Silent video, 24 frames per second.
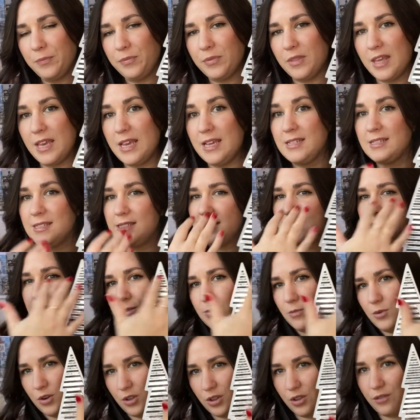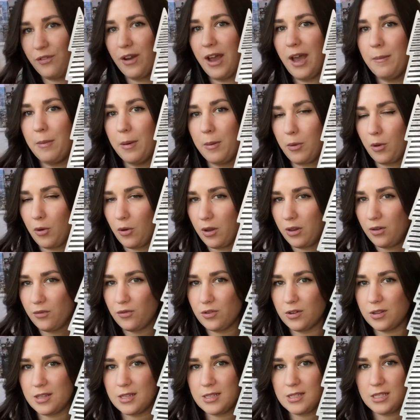This is more the vibe I'm going
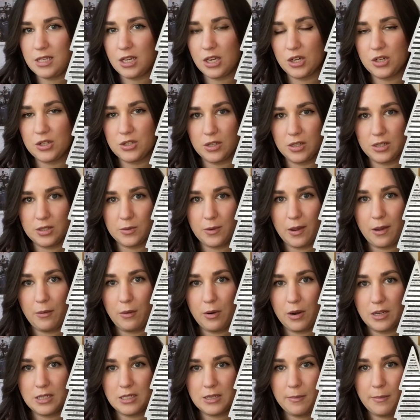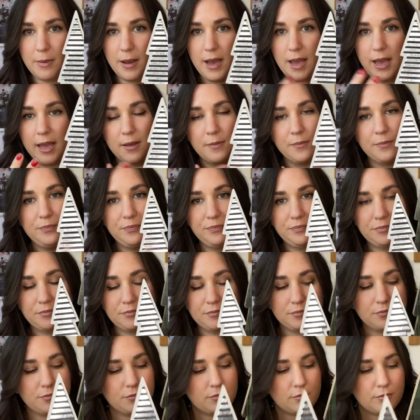for this year, so that's why I wanted to buy
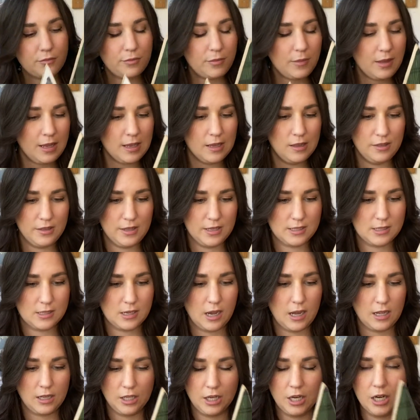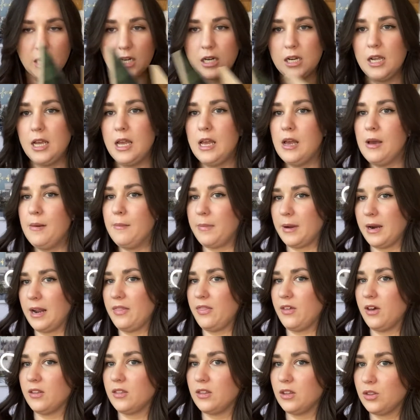this color, but I
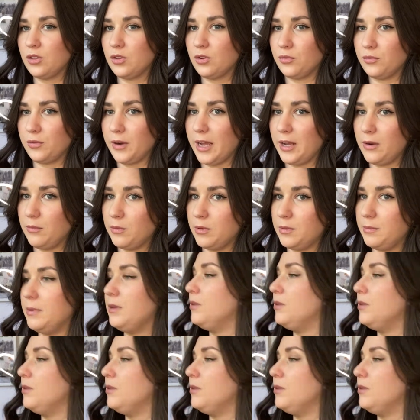thought that the red would be